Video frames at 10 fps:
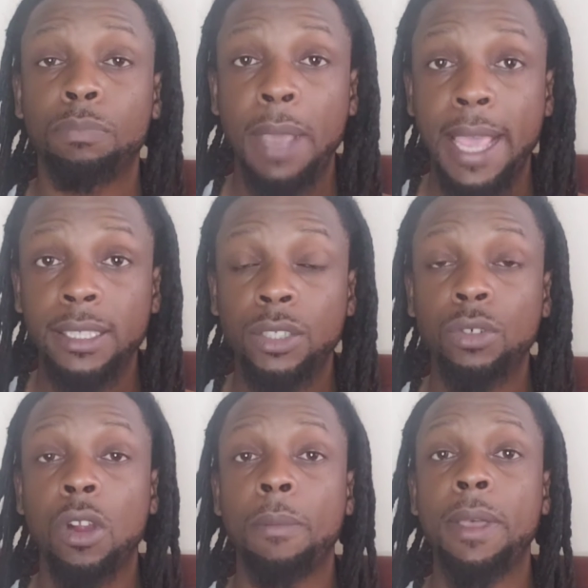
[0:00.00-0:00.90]
Passed it to
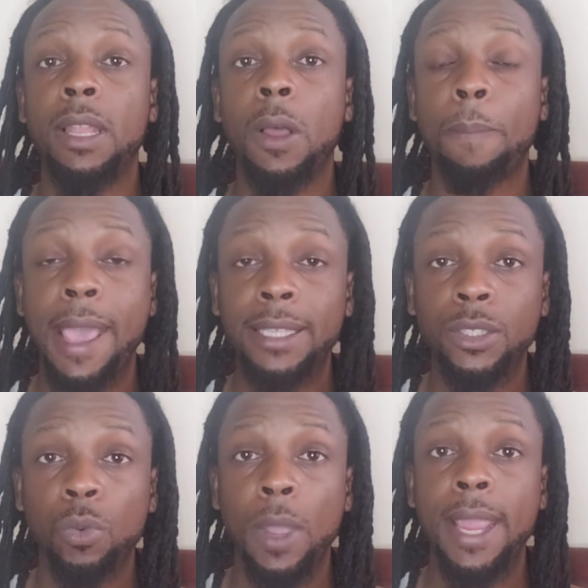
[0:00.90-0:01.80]
Carmelo, passed
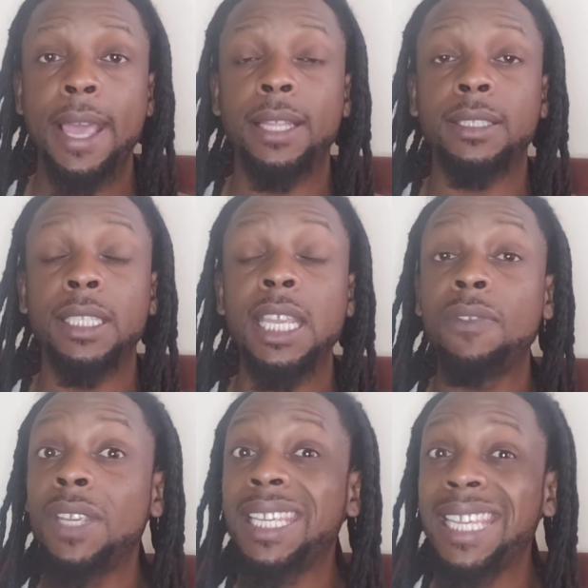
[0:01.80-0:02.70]
it to Wayne Ellington.
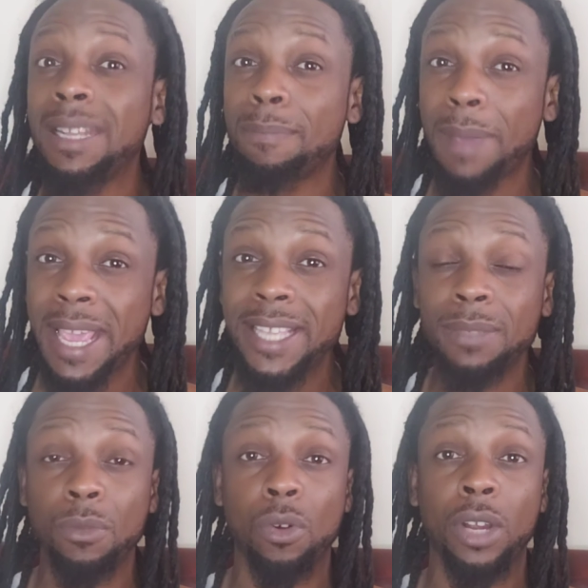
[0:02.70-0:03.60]
Even Kent
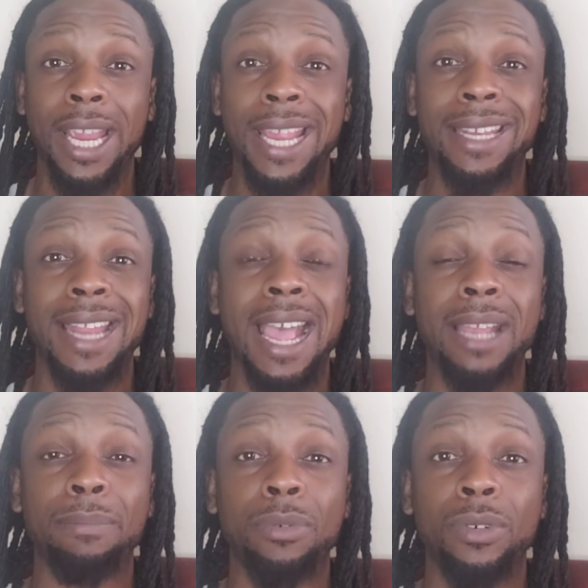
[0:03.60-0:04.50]
Bazemore had
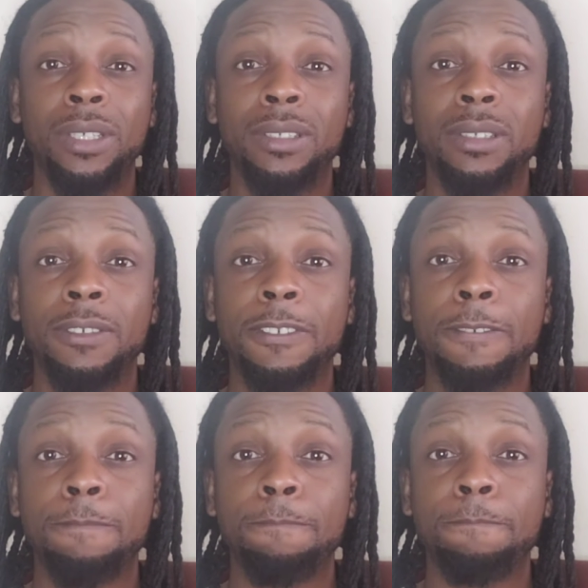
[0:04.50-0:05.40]
9 points.
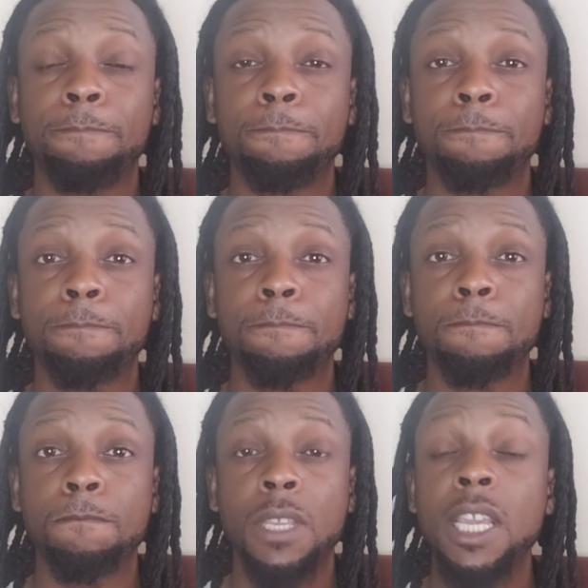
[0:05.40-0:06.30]

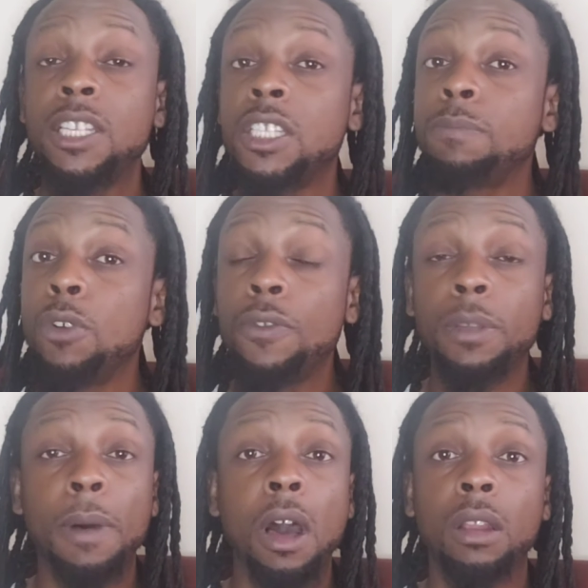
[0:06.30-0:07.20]
He just moved
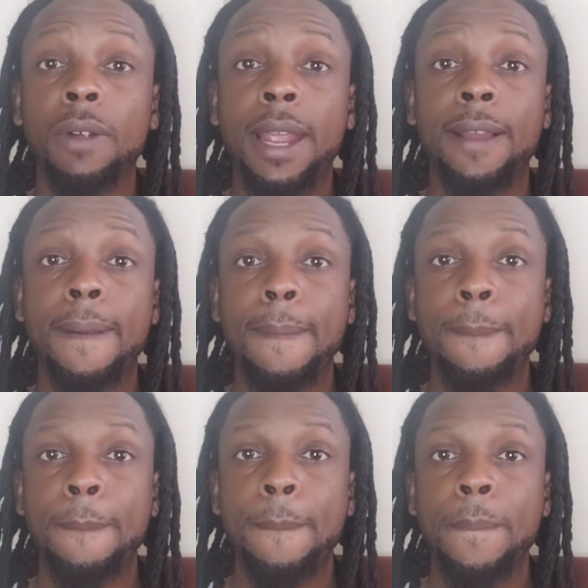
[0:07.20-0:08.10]
the ball around.
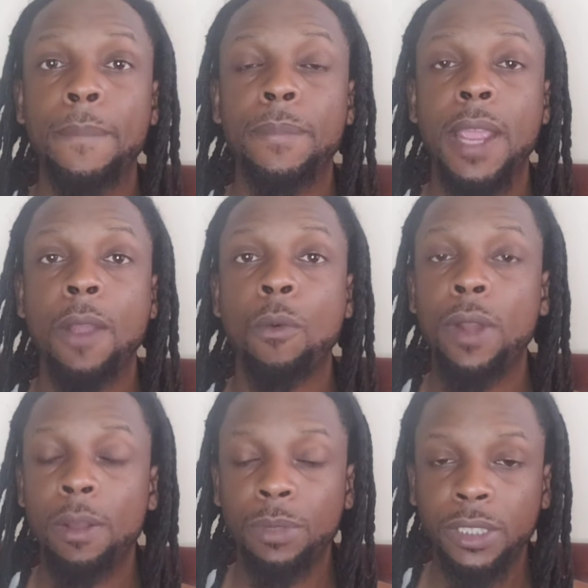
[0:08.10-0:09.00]
And
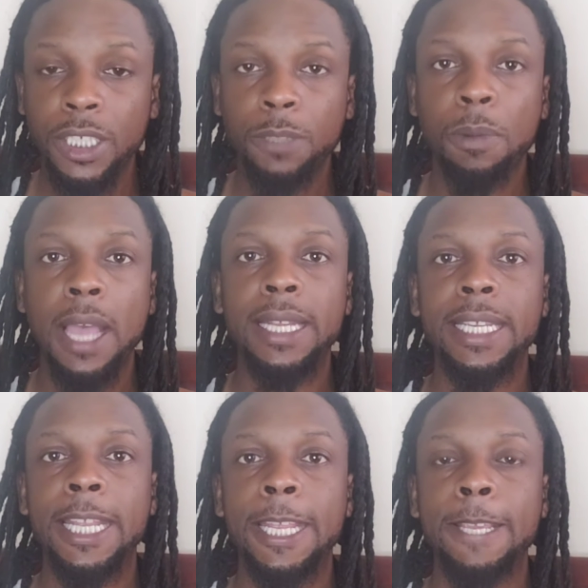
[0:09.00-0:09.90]
when it was his spot to
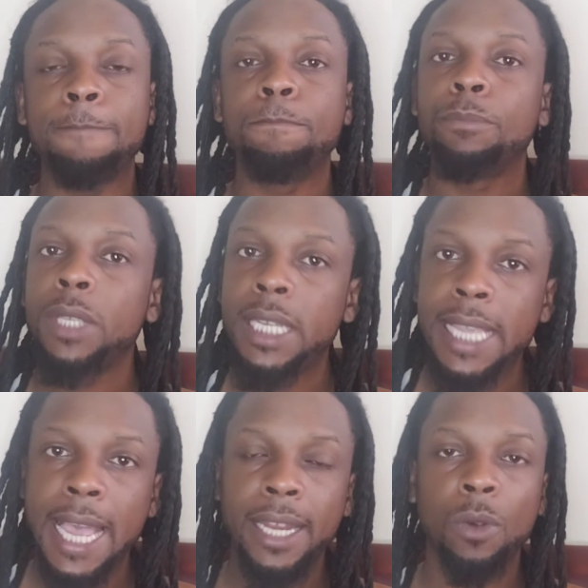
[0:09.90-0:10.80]
get in, he
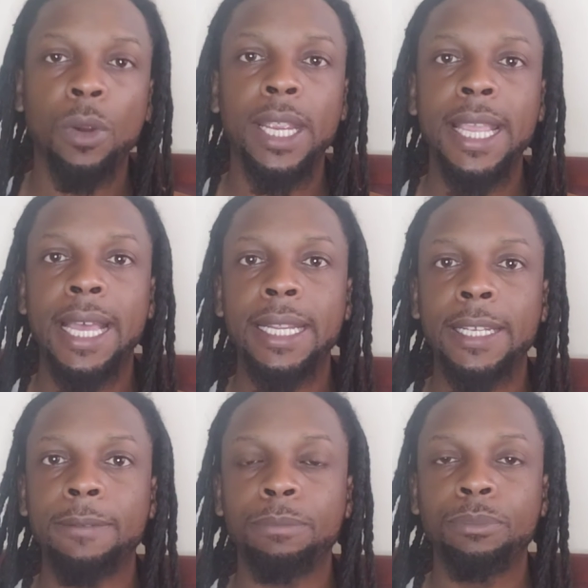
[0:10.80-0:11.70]
got in where he got
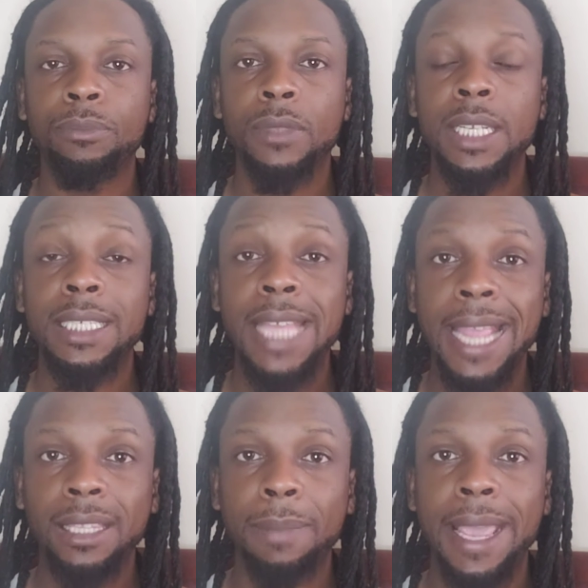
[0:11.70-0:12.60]
in. He
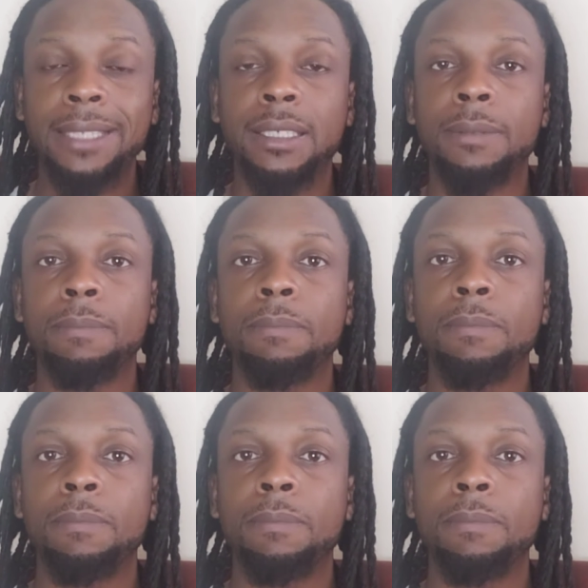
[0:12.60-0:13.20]
attacked the basket.